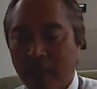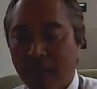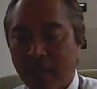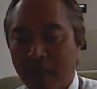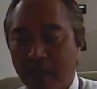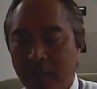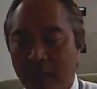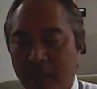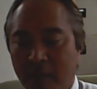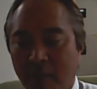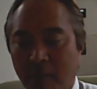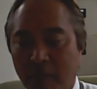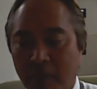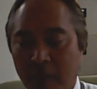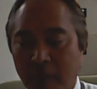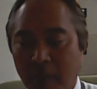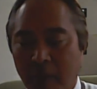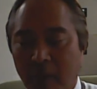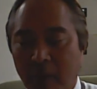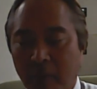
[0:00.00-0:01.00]
issues that
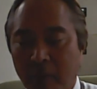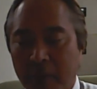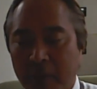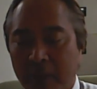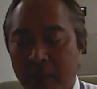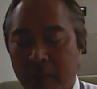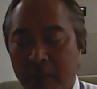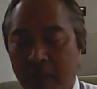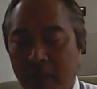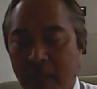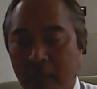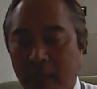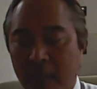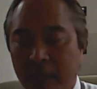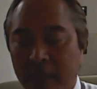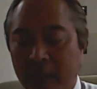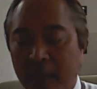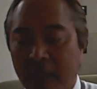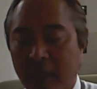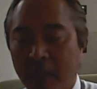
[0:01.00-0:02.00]
we're always
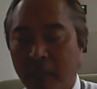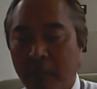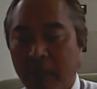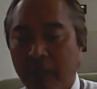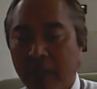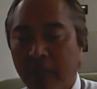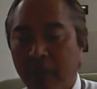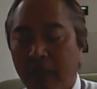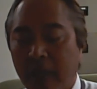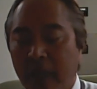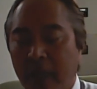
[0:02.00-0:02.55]
dealing with.